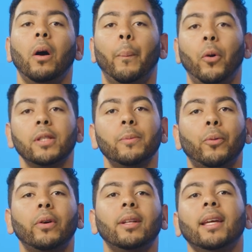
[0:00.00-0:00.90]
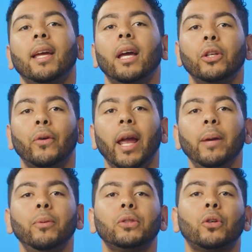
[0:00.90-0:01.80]
Most importantly, you're
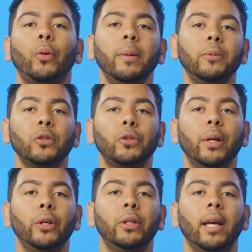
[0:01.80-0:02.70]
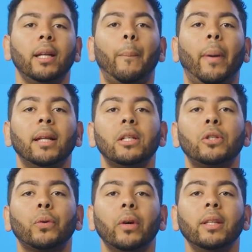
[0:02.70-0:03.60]
able to crypto shred your data by
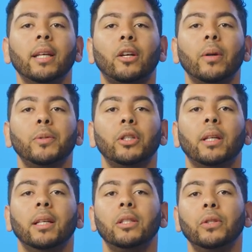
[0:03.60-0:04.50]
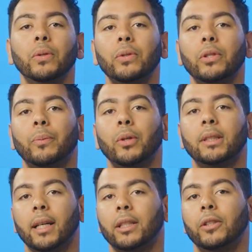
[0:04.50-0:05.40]
destroying the encryption keys used to
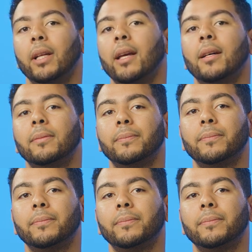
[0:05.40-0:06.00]
protect your data.